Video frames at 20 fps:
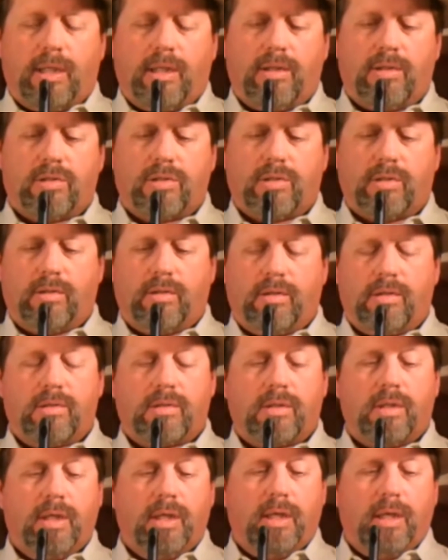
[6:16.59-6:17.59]

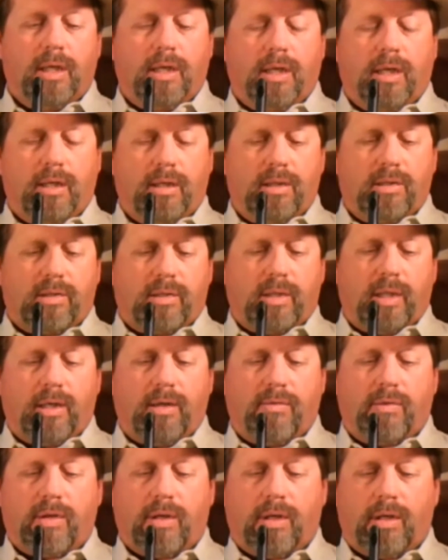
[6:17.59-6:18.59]
insurance in the state
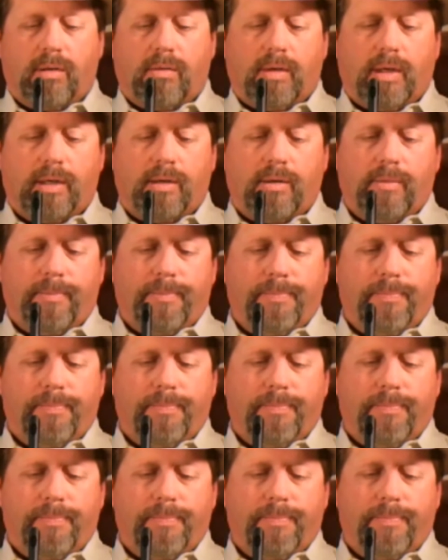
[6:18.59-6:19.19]
of Colorado.